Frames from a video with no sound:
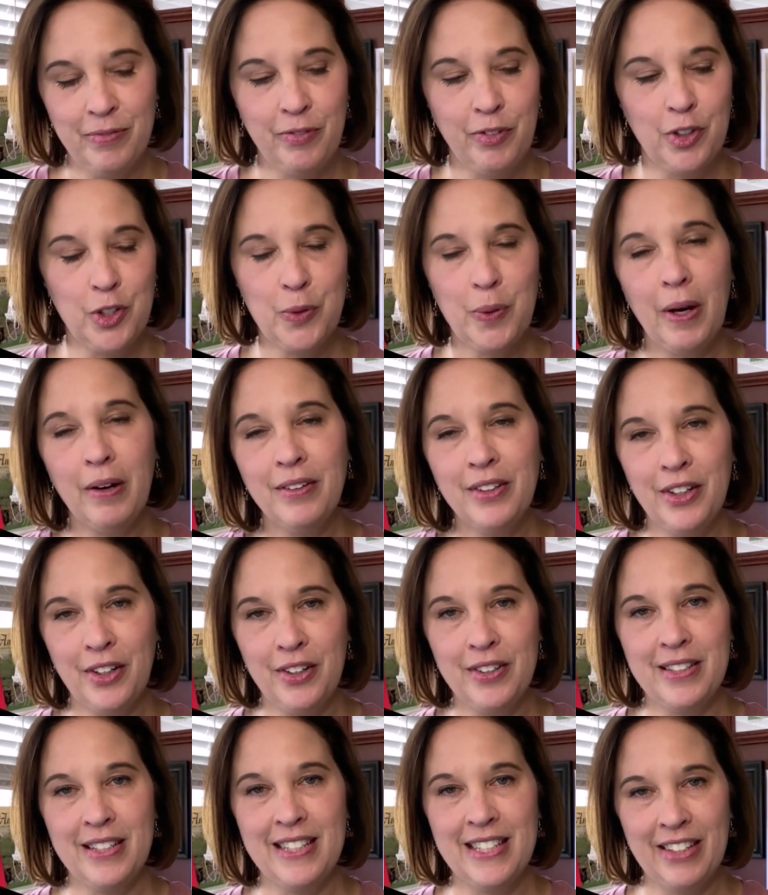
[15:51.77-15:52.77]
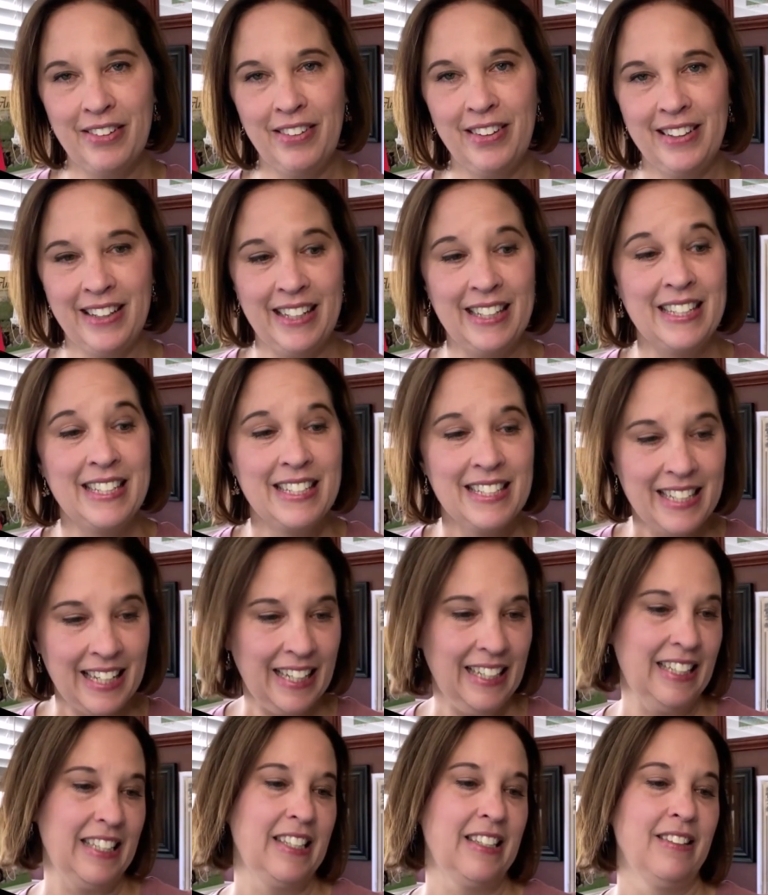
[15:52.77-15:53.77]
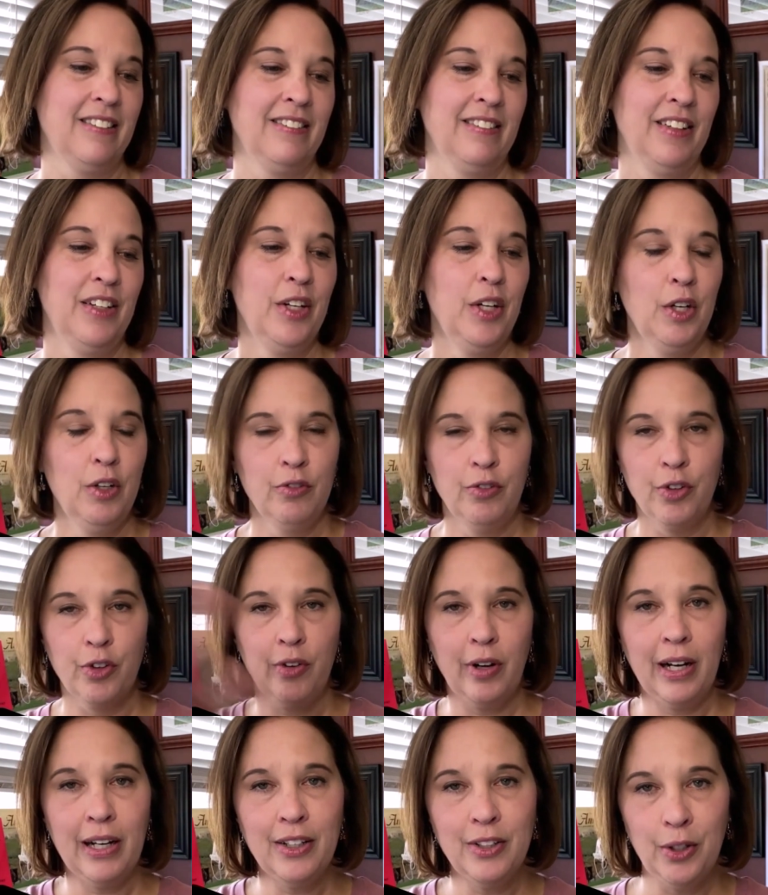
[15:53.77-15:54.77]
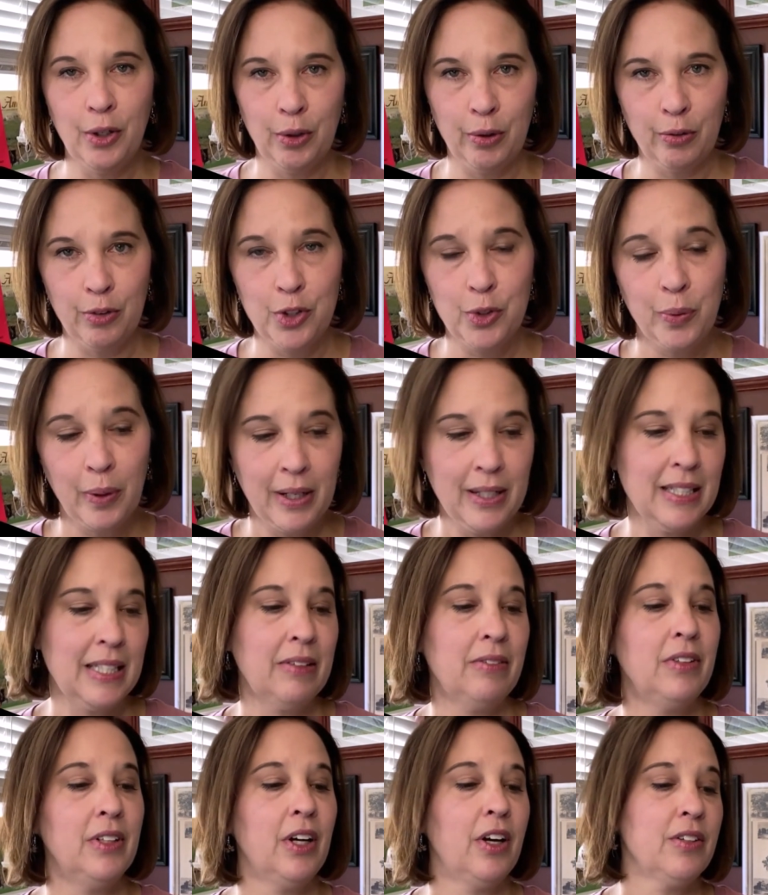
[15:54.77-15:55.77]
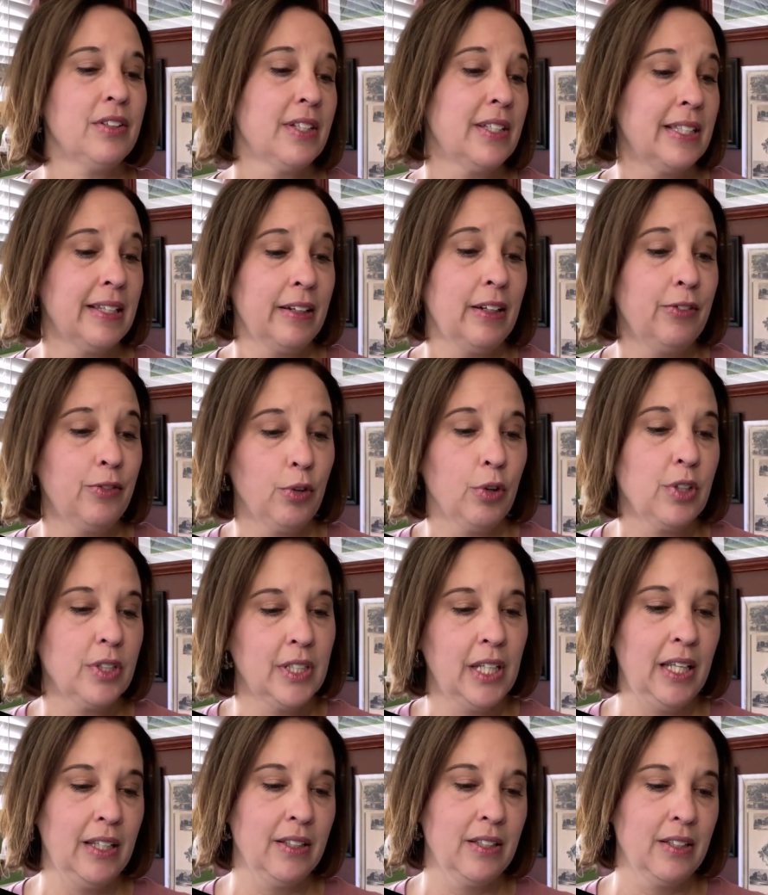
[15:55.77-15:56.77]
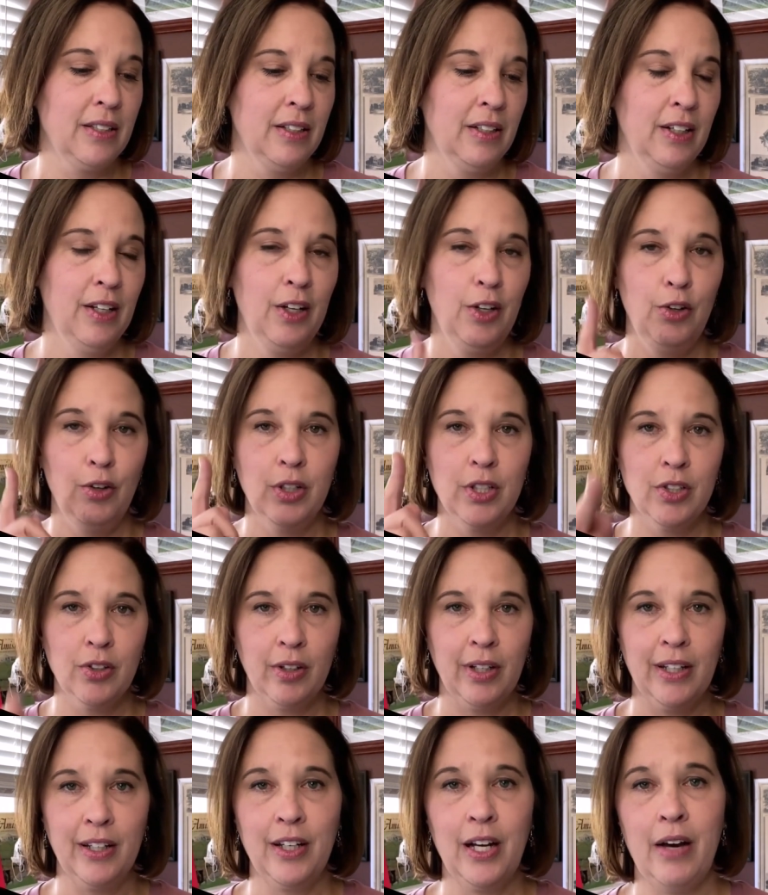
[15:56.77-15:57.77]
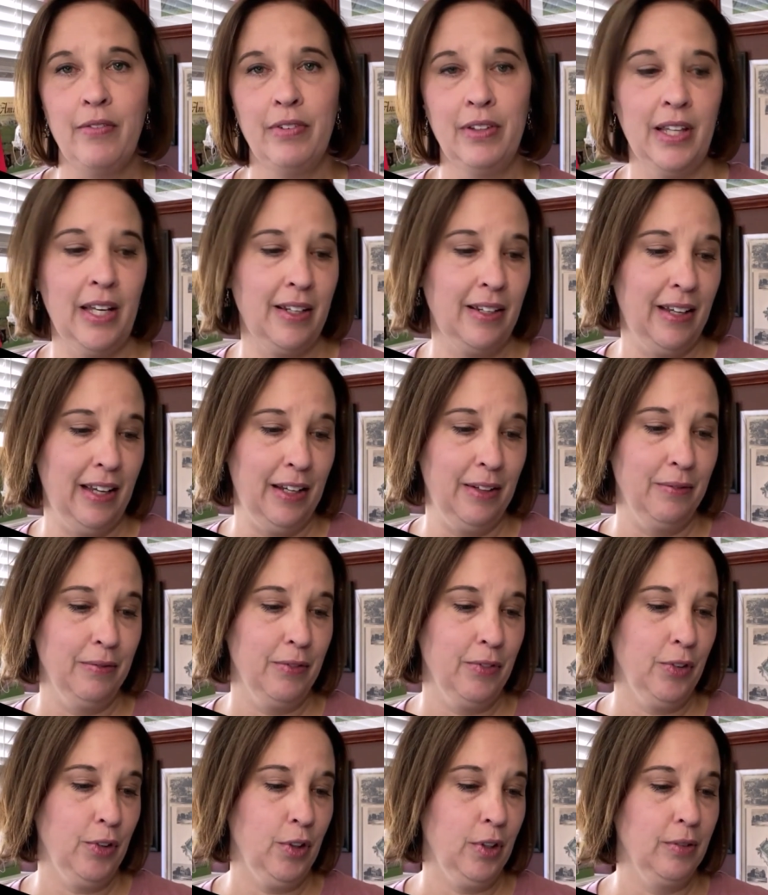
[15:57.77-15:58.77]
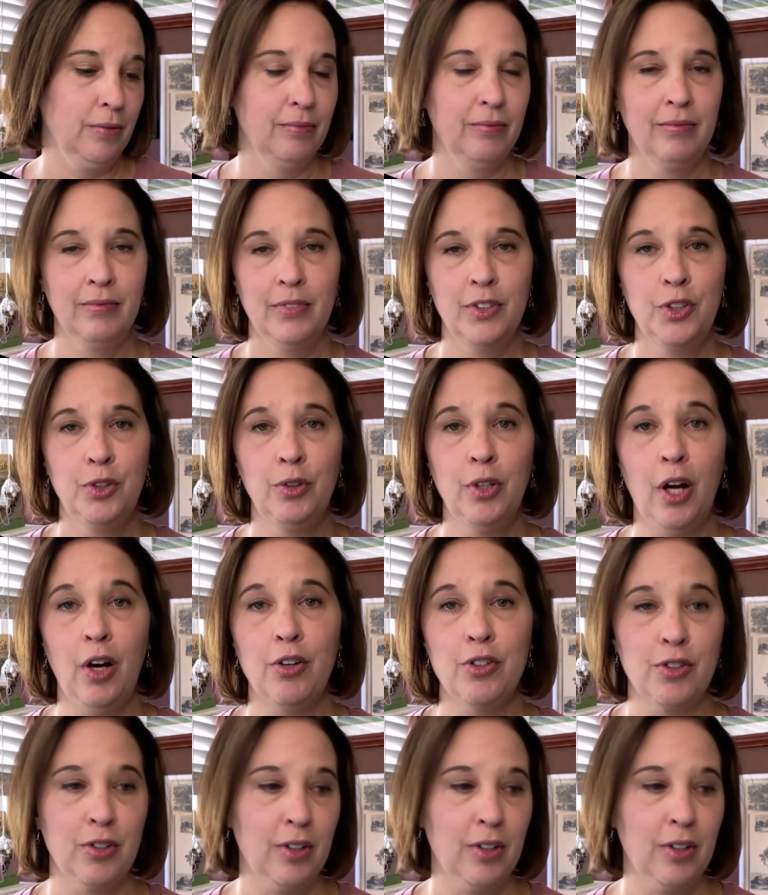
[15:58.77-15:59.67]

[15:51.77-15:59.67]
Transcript: $12.79. For a grand total of $27.74. You can still get a coffee that day for $2 or